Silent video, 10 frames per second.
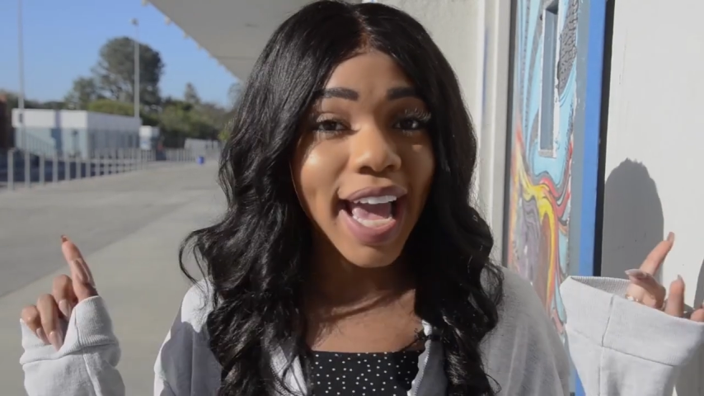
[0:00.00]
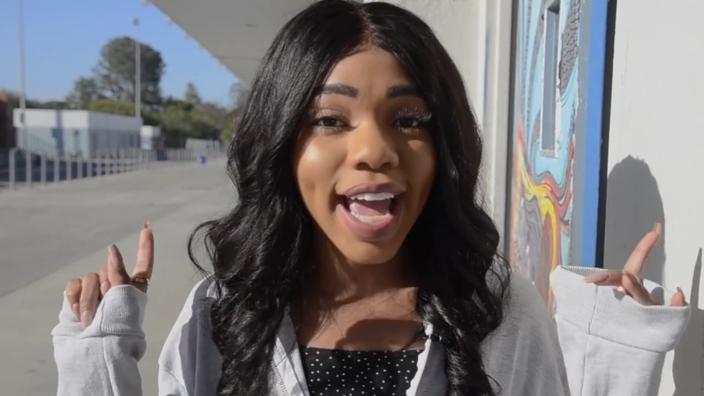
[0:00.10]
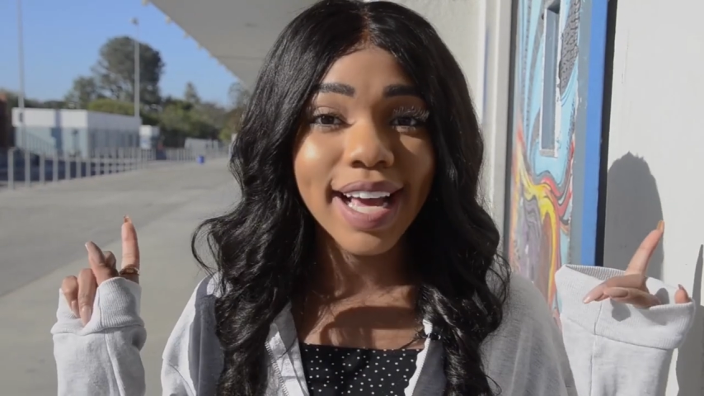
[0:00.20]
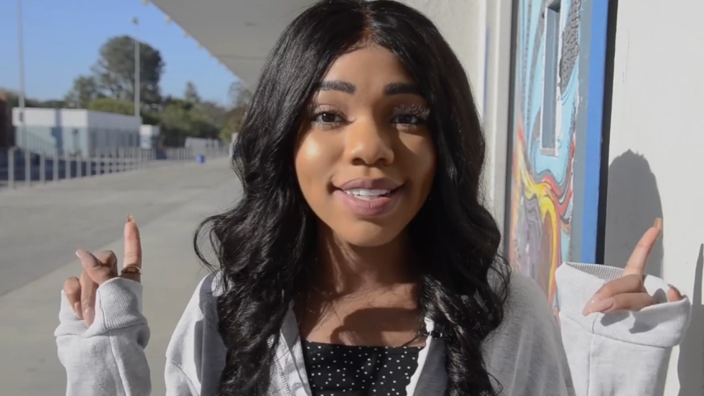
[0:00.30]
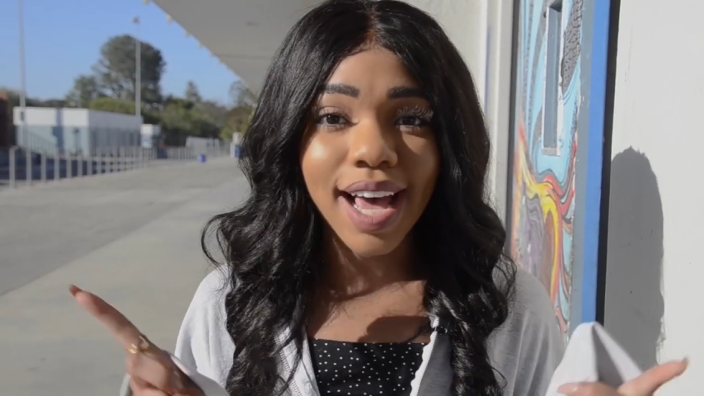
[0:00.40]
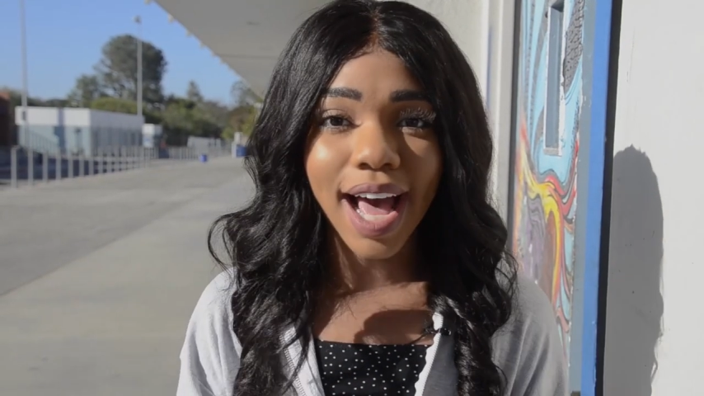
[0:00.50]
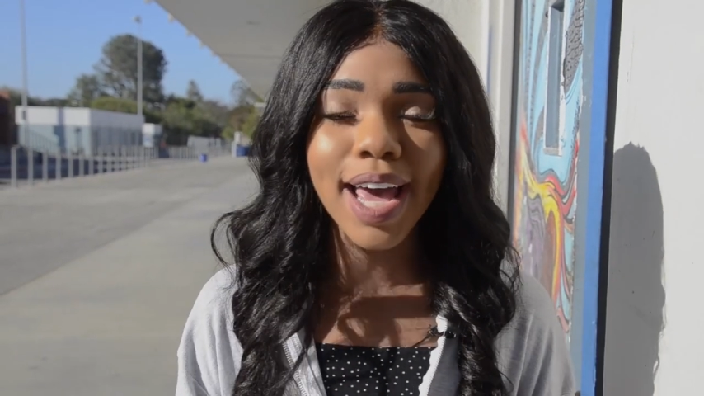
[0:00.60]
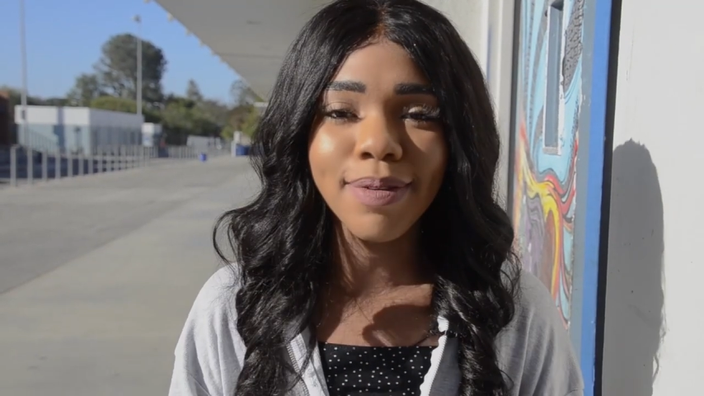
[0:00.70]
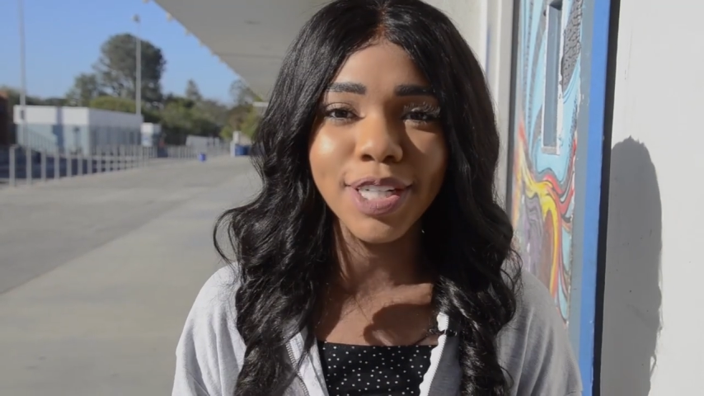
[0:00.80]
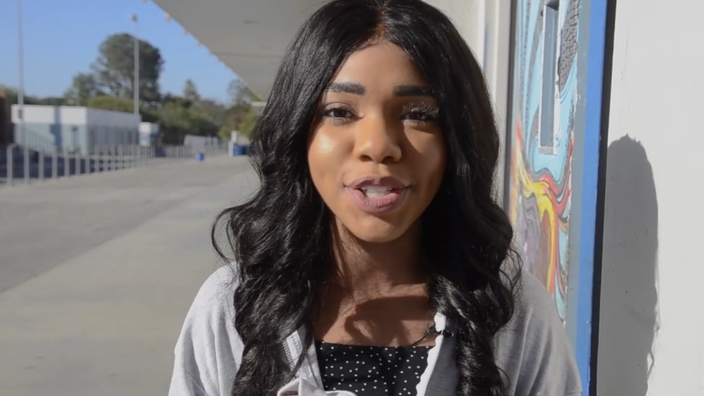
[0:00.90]
and
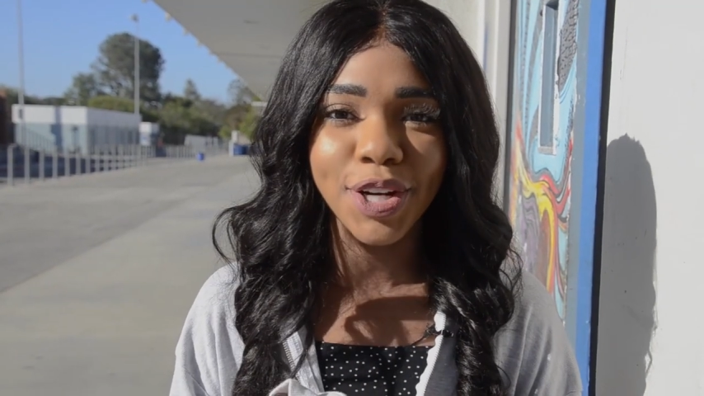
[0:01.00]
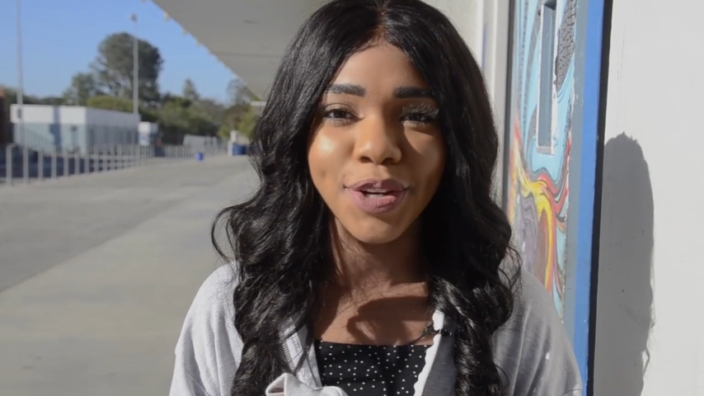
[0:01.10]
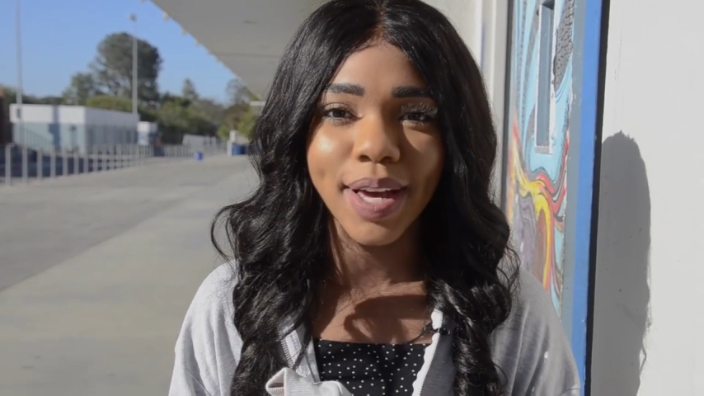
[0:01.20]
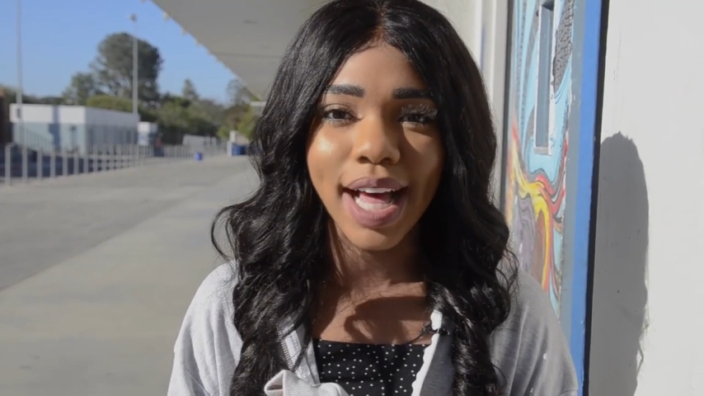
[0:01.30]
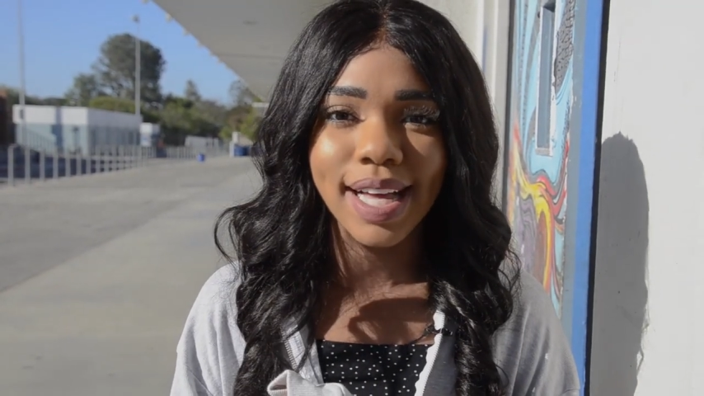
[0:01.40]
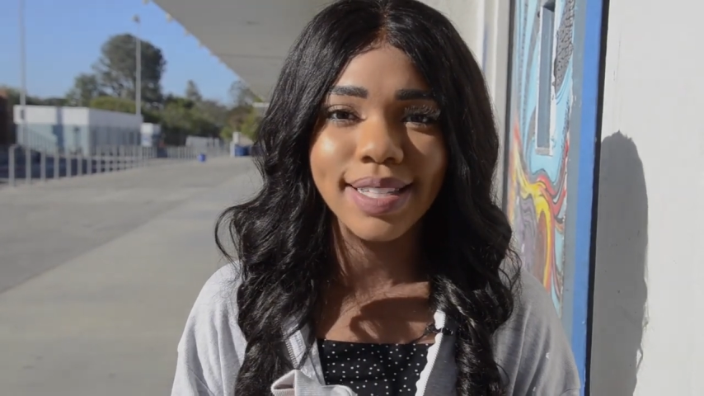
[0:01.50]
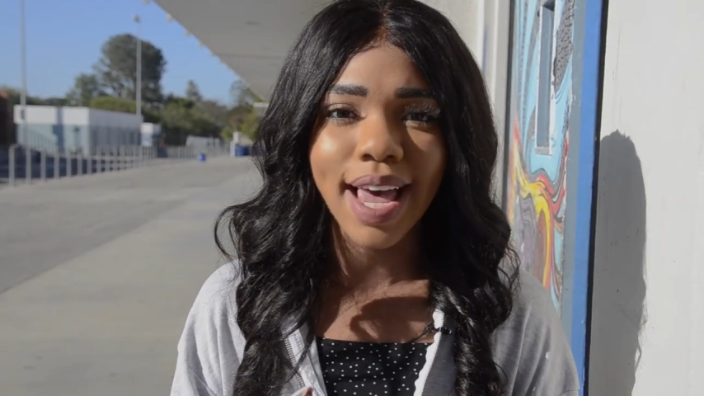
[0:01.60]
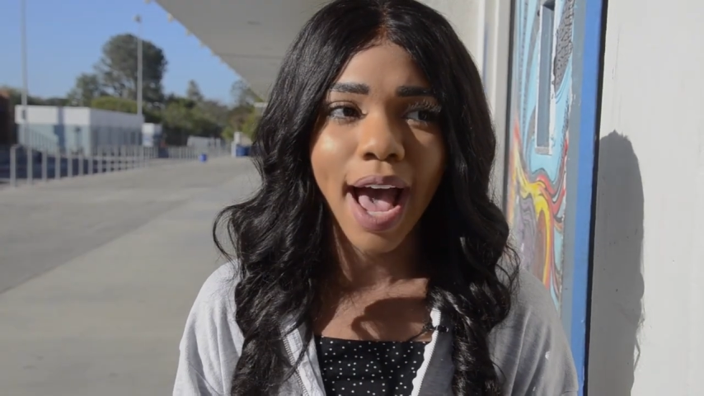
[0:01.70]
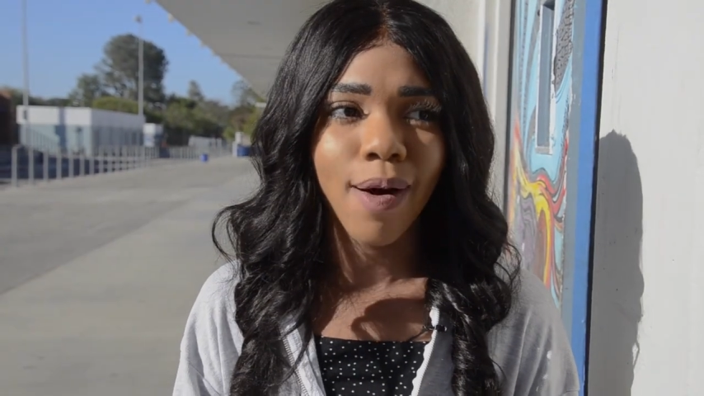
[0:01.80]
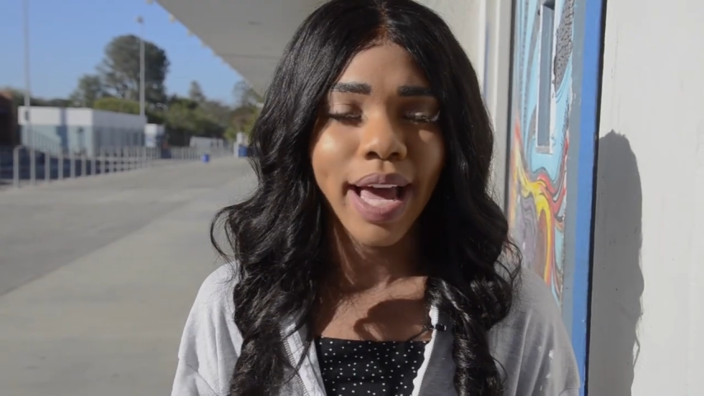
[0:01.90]
I'm gonna show you guys how